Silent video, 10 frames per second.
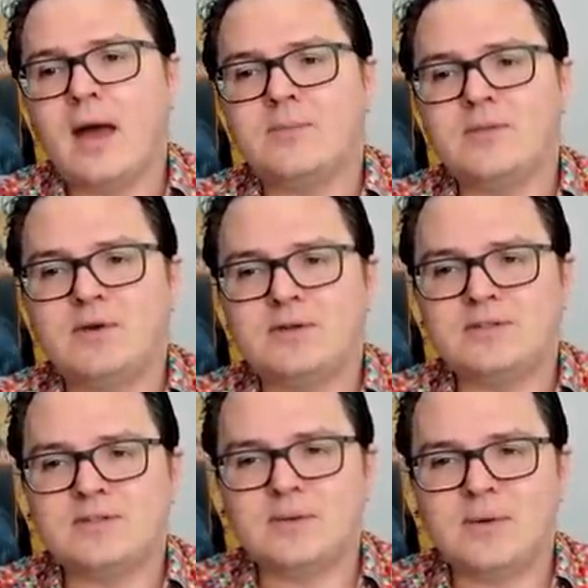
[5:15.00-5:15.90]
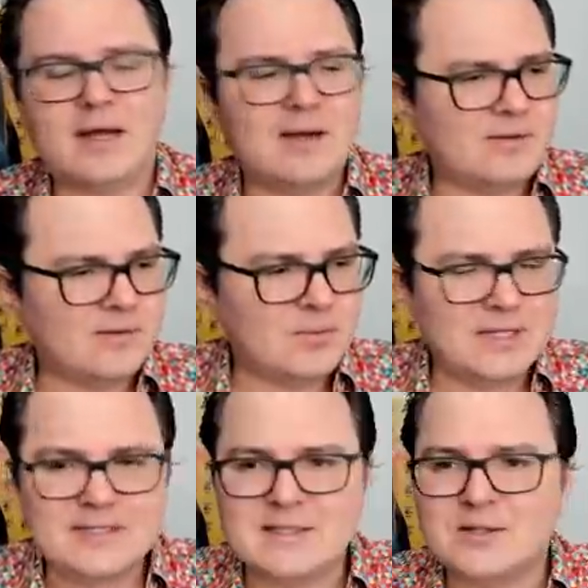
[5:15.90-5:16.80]
They've also, they're
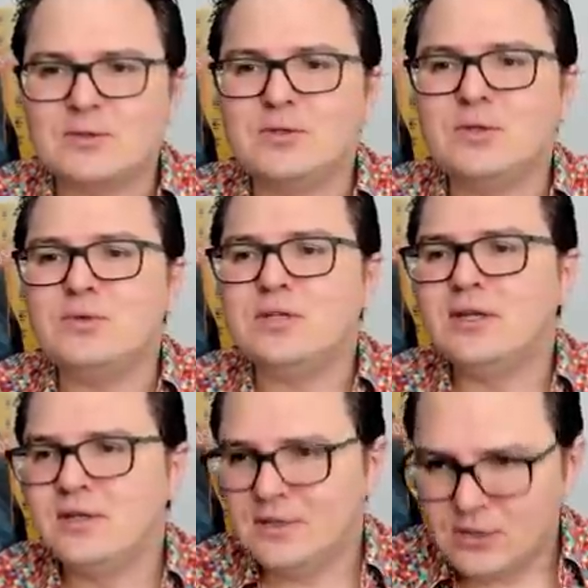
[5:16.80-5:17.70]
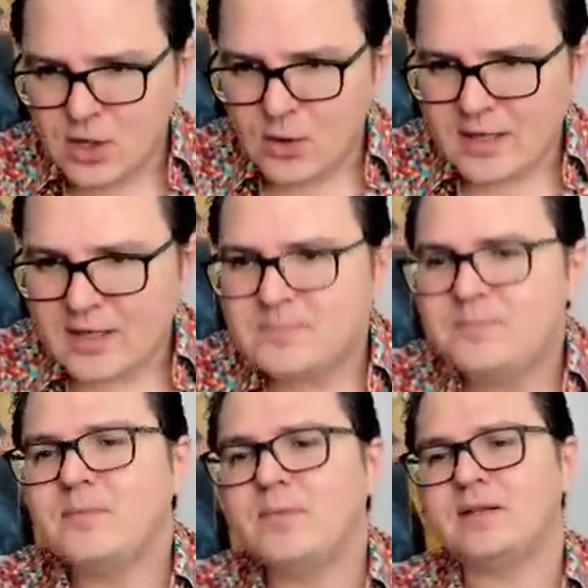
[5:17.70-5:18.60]
releasing their loot
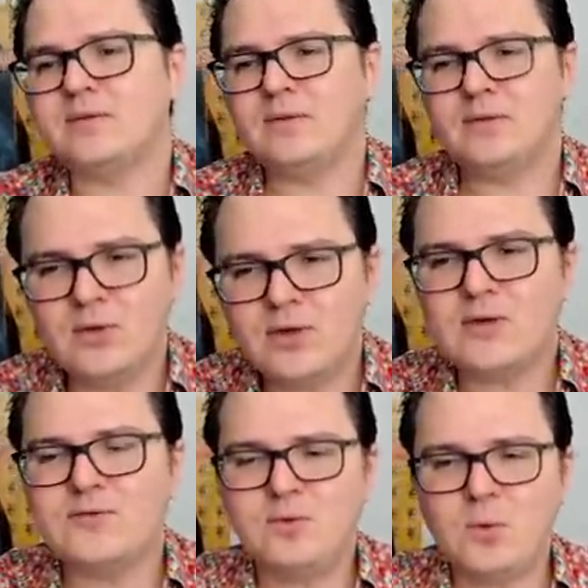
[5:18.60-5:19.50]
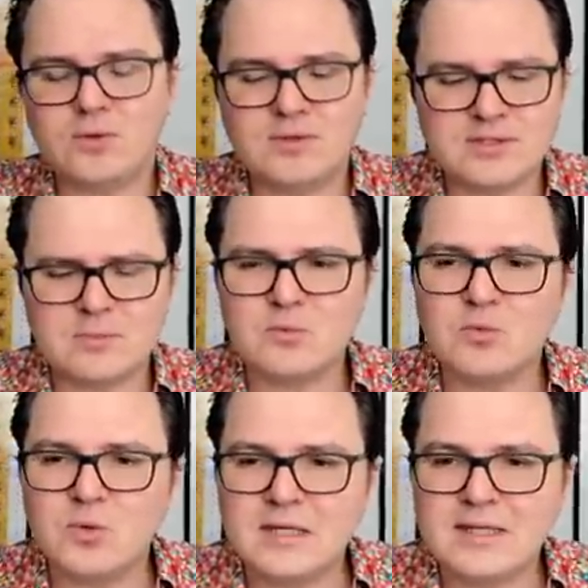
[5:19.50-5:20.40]
token, but looking forward, there's some
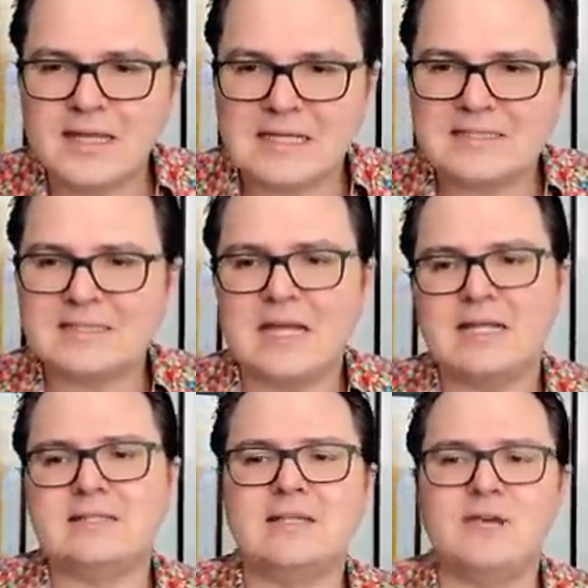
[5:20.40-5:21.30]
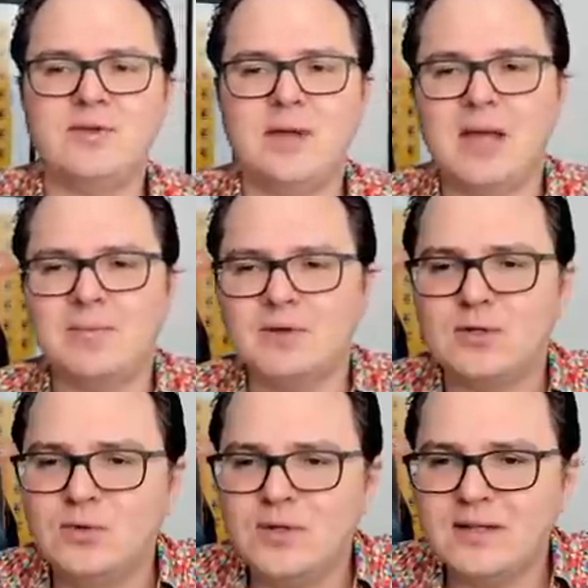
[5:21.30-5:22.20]
really exciting stuff coming up,
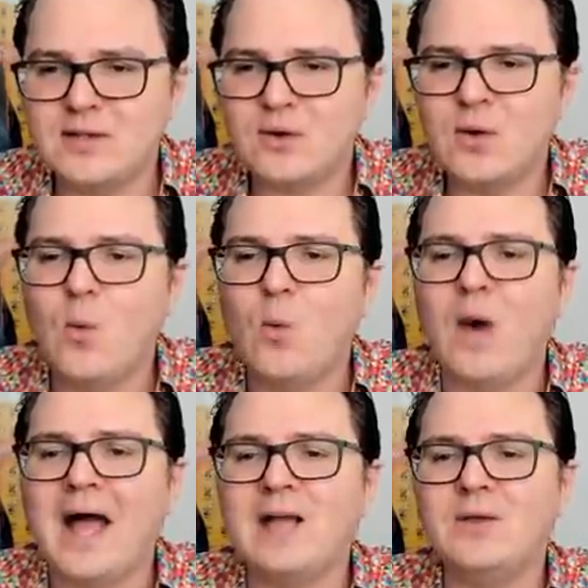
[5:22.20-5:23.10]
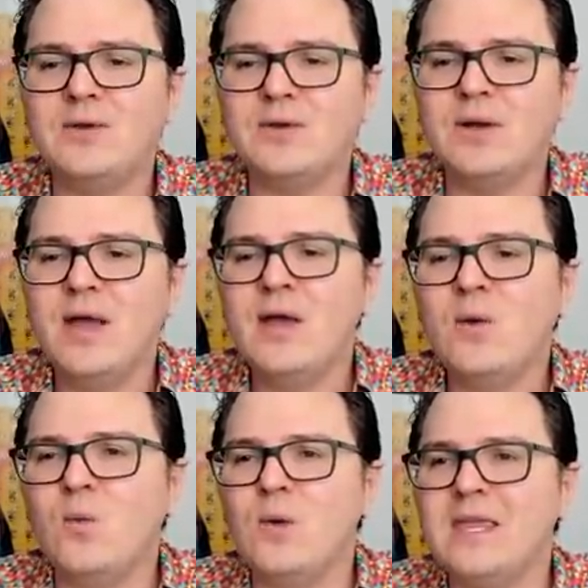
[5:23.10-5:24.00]
including their Wilder
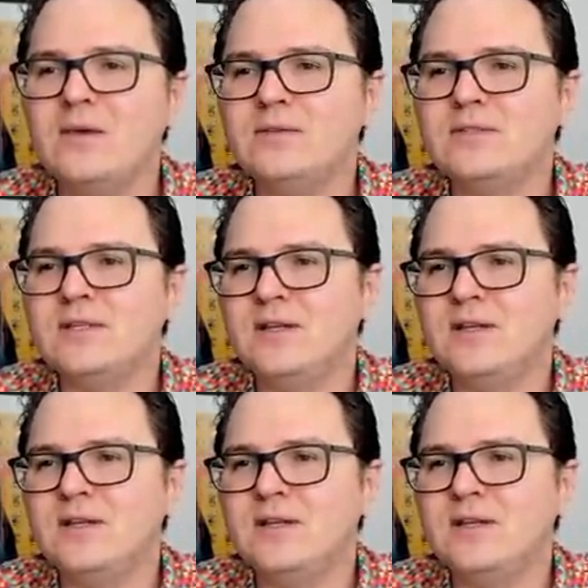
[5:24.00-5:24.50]
Wheels